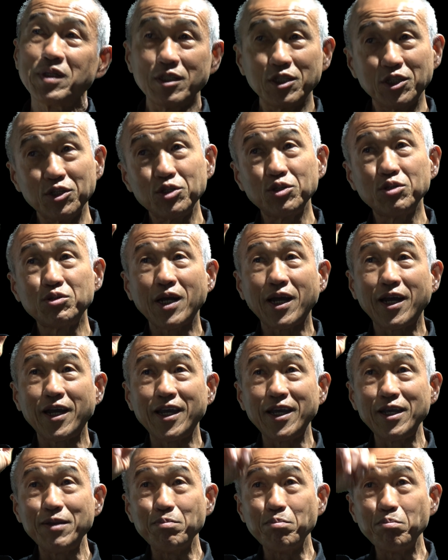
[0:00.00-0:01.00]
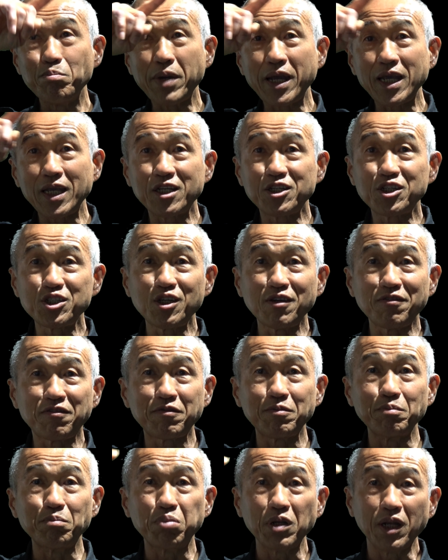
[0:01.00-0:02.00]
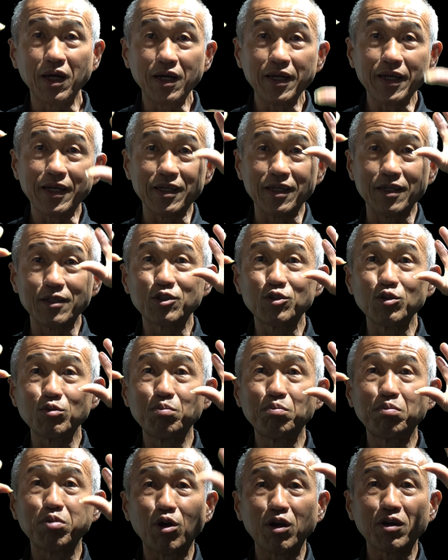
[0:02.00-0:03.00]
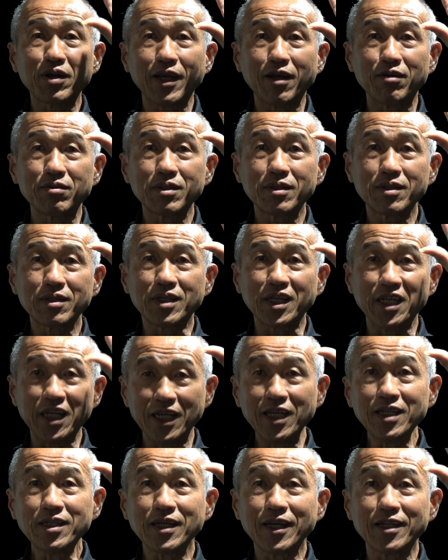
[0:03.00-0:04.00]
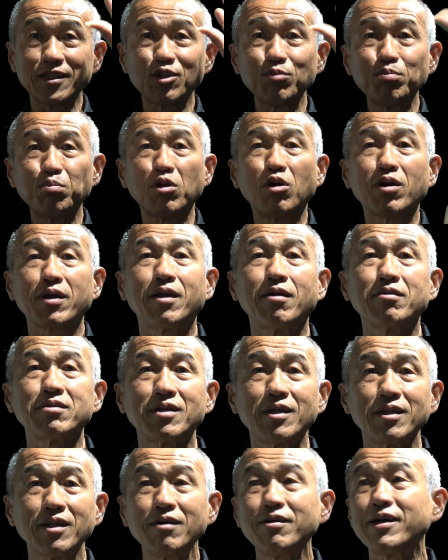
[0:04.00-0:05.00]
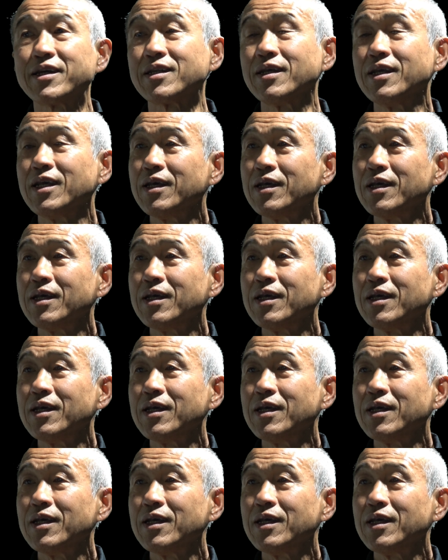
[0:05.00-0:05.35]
do a makeshift blind to block out the heat and to block out the light.